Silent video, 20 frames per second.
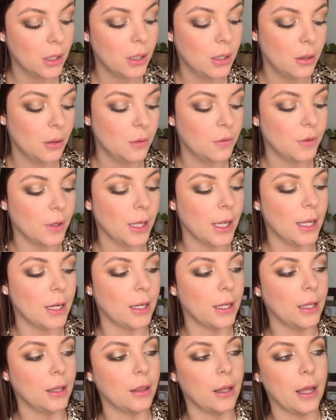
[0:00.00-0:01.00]

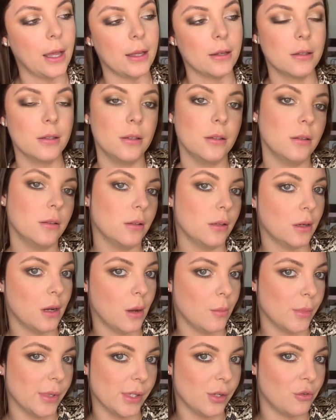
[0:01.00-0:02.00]
forgetting that the
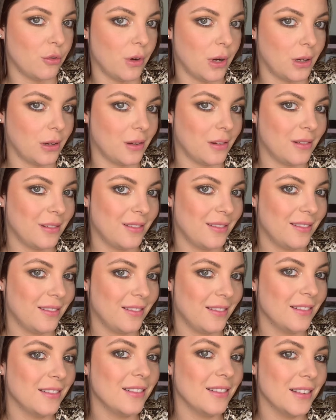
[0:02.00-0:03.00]
numbers are written
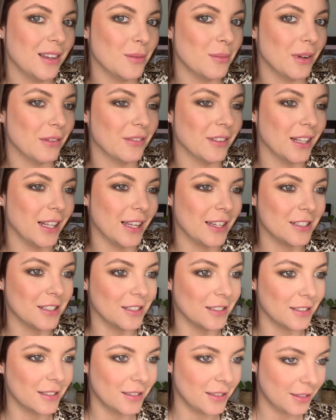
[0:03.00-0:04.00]
above the
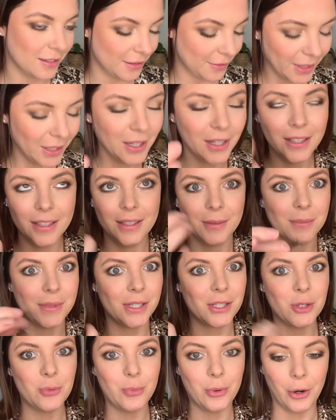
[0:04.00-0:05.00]
lashes. Oh, I'm such a
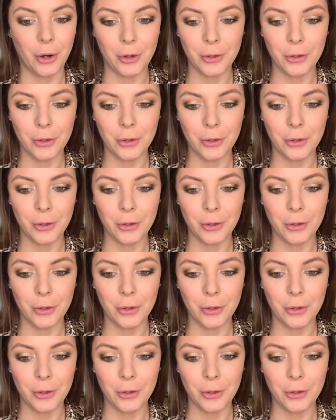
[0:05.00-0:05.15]
pro.